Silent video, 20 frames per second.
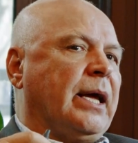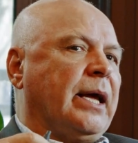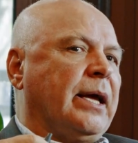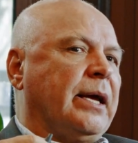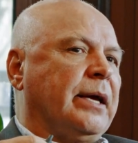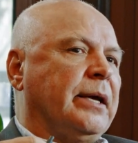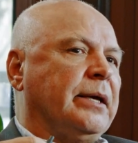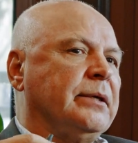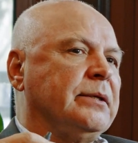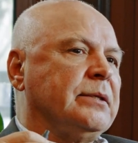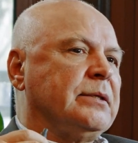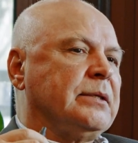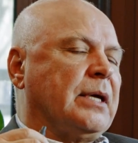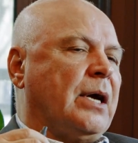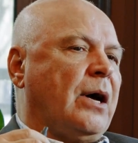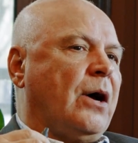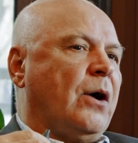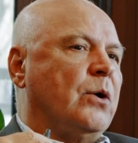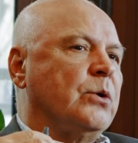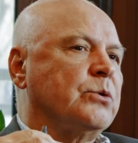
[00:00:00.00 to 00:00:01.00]
and
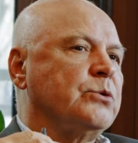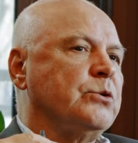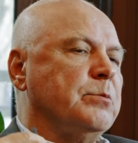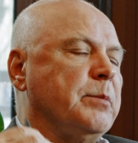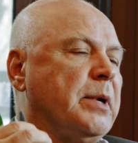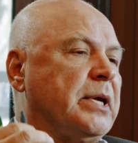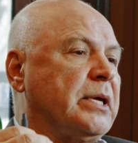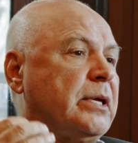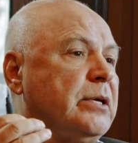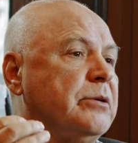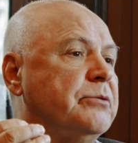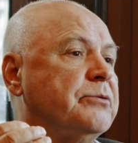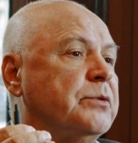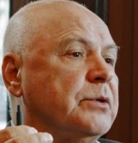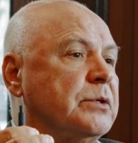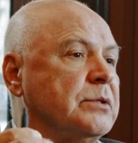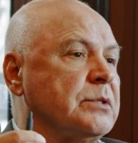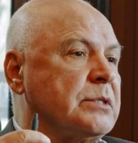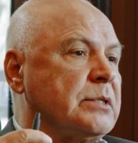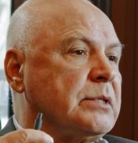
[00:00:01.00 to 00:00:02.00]
how to make
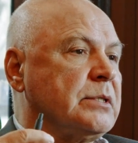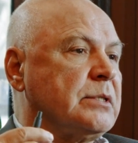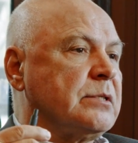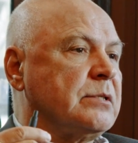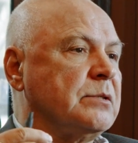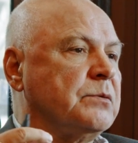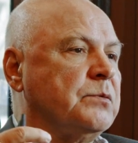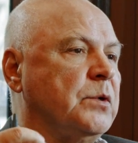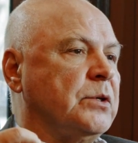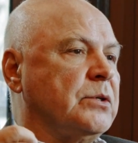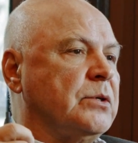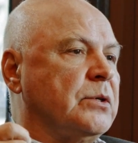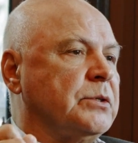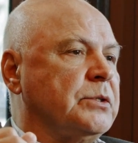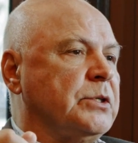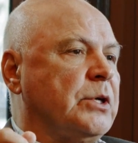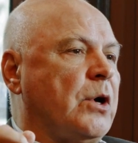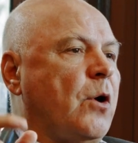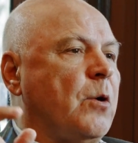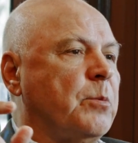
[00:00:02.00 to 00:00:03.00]
inferences and what are
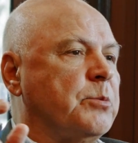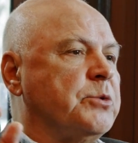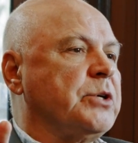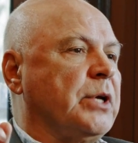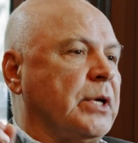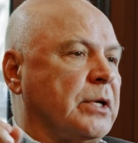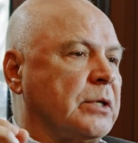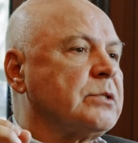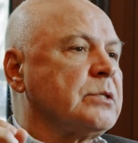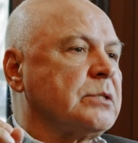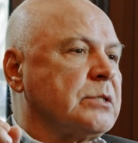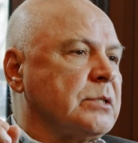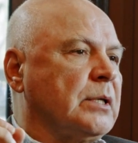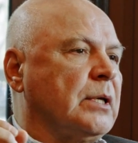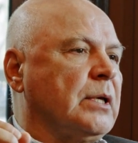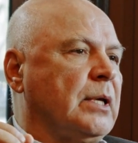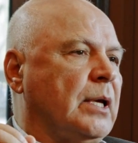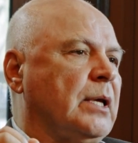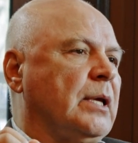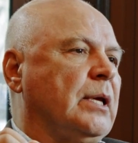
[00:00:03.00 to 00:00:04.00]
the objects
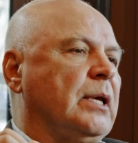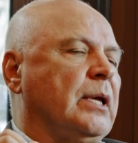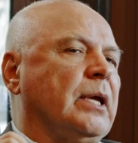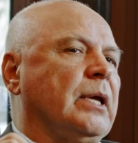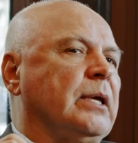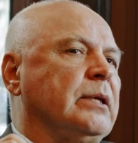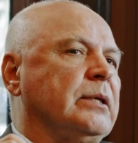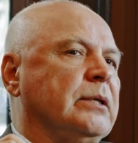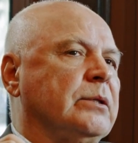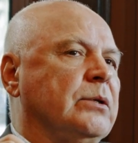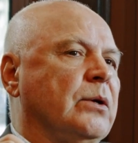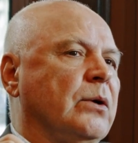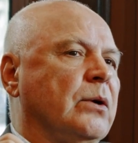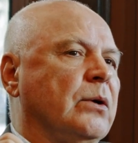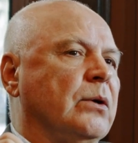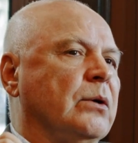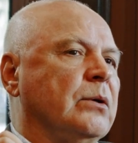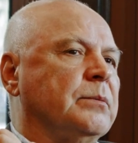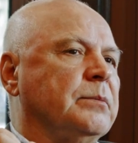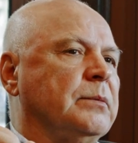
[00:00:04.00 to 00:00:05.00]
that
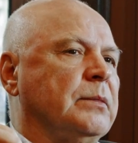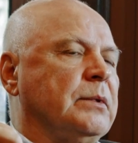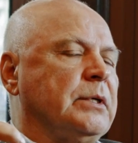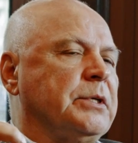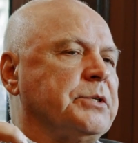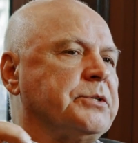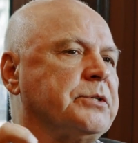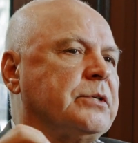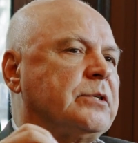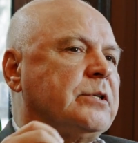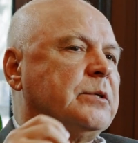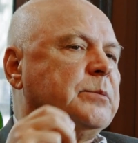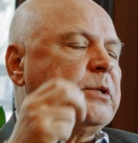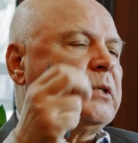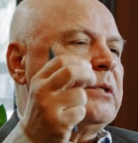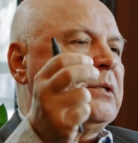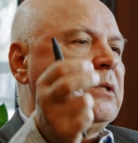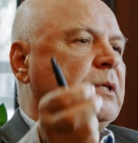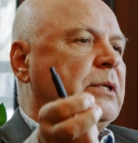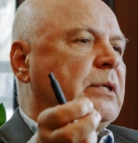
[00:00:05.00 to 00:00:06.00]
are
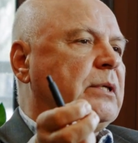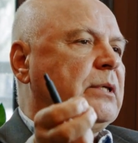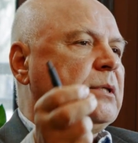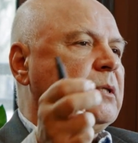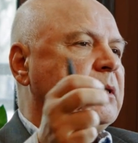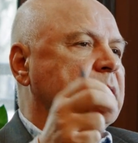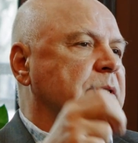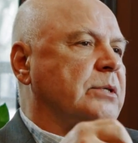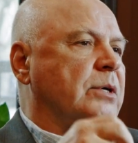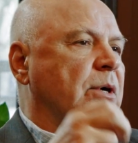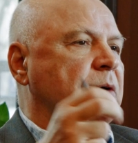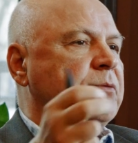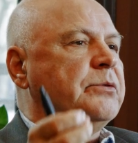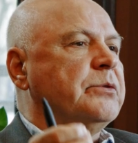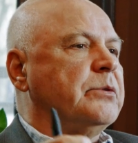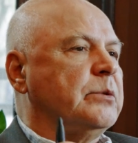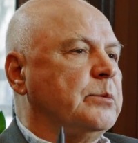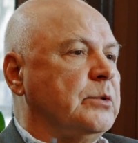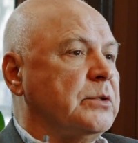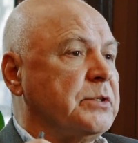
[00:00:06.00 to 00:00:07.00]
legitimately
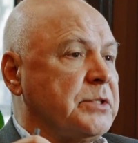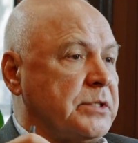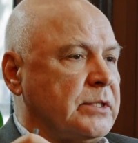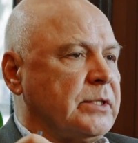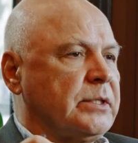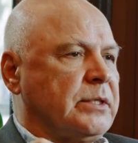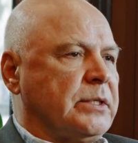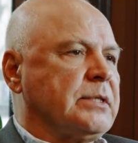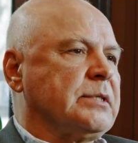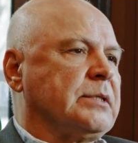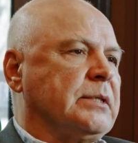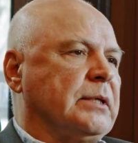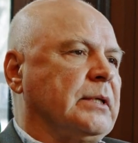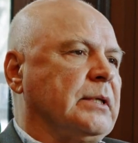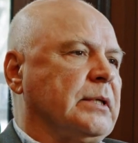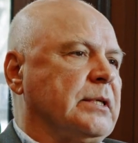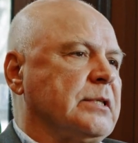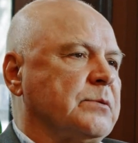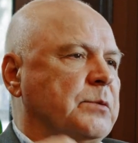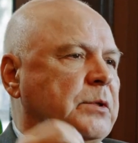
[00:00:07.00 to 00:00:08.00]
discoverable
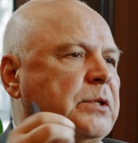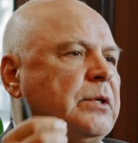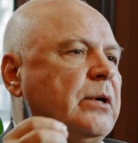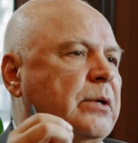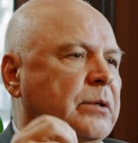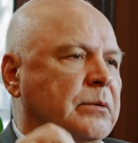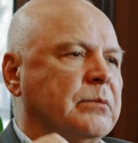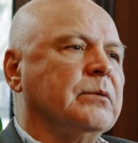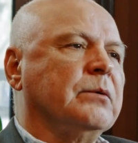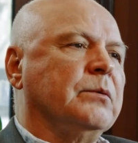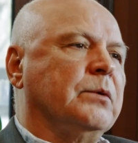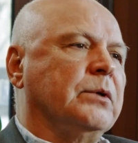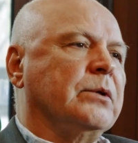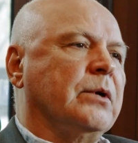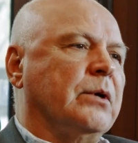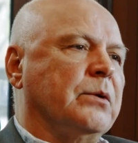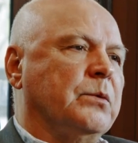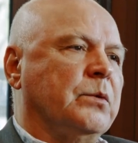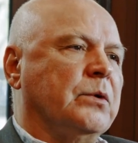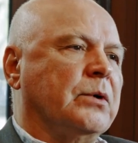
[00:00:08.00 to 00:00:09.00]
statistically is what
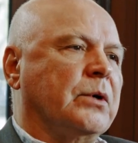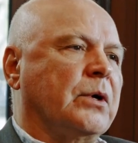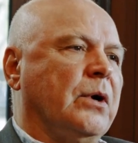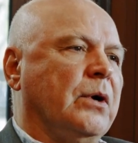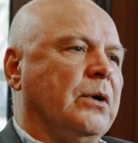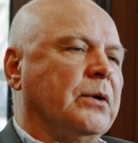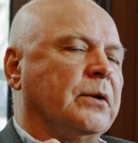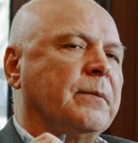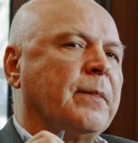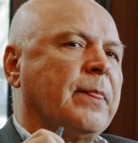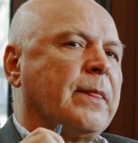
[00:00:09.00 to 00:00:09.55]
I work on.